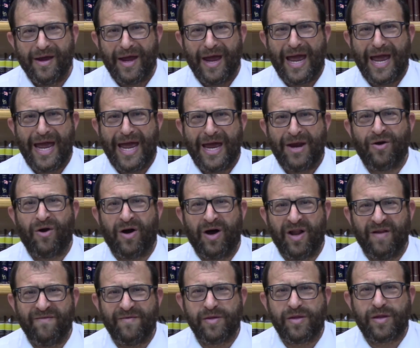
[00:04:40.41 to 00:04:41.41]
And
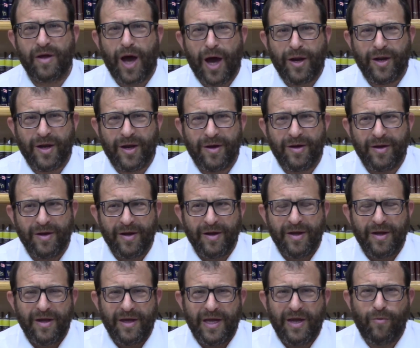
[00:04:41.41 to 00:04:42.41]
all of a sudden,
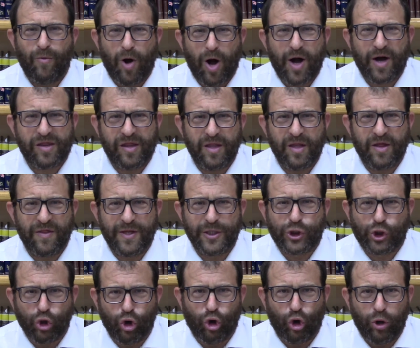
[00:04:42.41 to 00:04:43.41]
he walks into the
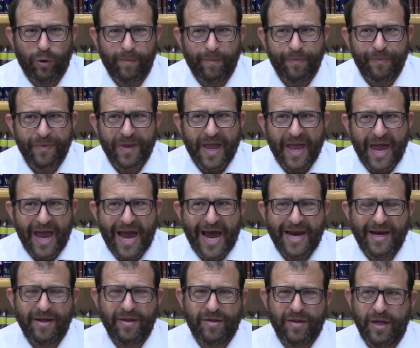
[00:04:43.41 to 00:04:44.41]
shul,
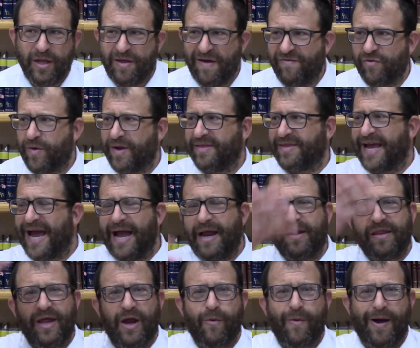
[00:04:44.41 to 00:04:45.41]
and he sees everyone
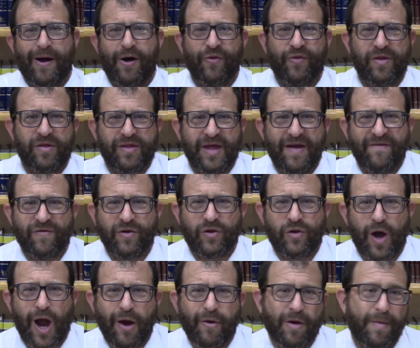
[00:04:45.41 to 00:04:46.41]
dancing around the Sefer
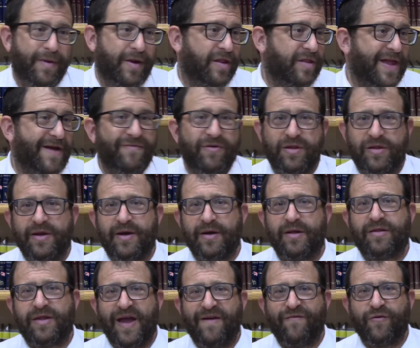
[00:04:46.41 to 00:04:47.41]
Torah, but he's never seen the
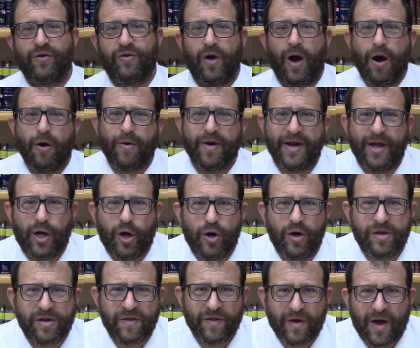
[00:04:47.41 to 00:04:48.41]
Sefer Torah. And he
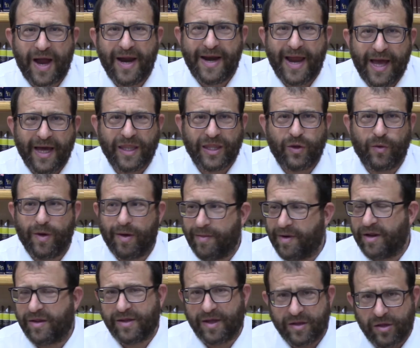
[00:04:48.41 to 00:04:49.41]
goes to the guy next to him
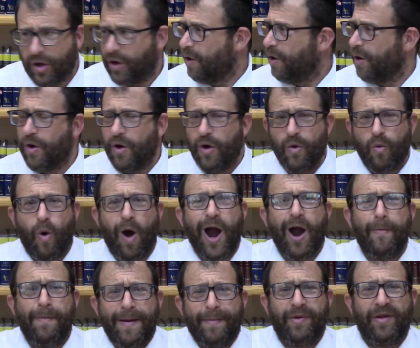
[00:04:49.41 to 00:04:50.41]
and he says,
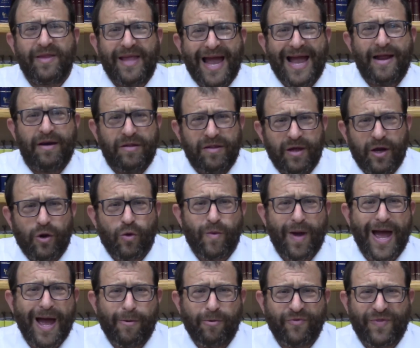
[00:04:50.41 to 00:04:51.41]
Why are people dancing
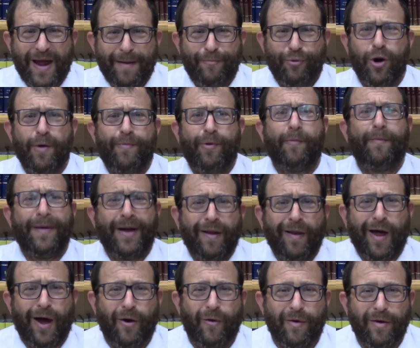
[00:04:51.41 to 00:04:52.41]
around with that purple
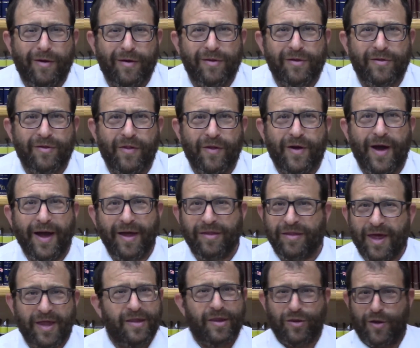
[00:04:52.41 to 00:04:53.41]
pillow? The guy
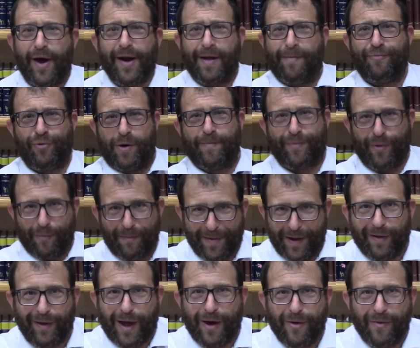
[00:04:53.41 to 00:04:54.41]
says, It's not a purple
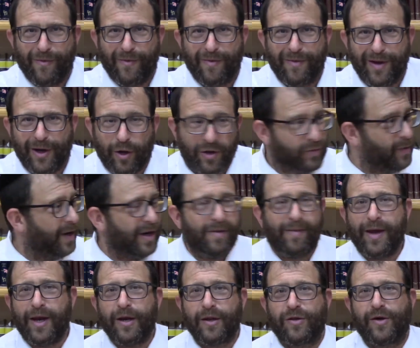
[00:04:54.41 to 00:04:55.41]
pillow. He goes, What do you
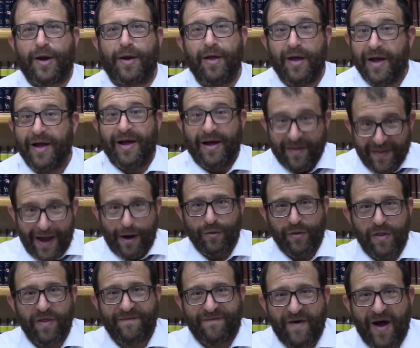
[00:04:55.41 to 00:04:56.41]
mean it's not a. That
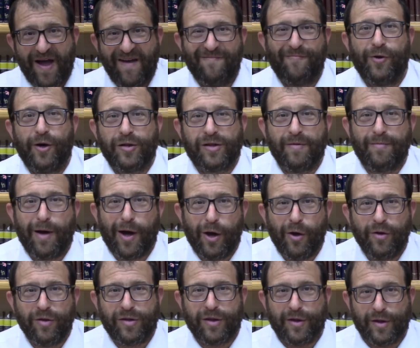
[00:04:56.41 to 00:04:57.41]
was in the five books of
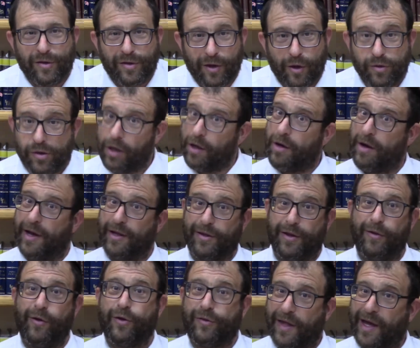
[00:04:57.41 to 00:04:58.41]
Moses. He goes, Oh, it
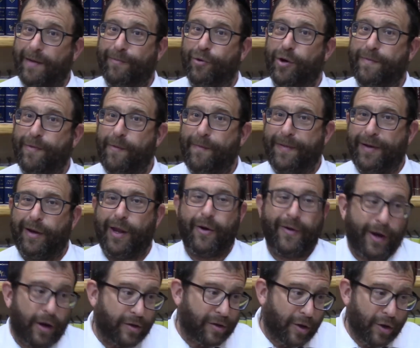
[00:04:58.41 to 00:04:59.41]
looks like a purple pillow.
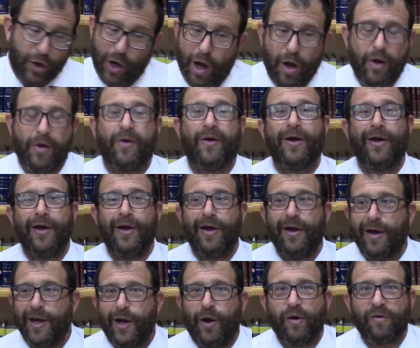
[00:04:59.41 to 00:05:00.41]
He goes, Oh,
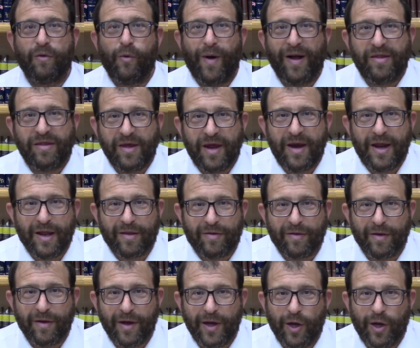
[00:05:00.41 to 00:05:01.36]
no. He goes, Well, what's in it?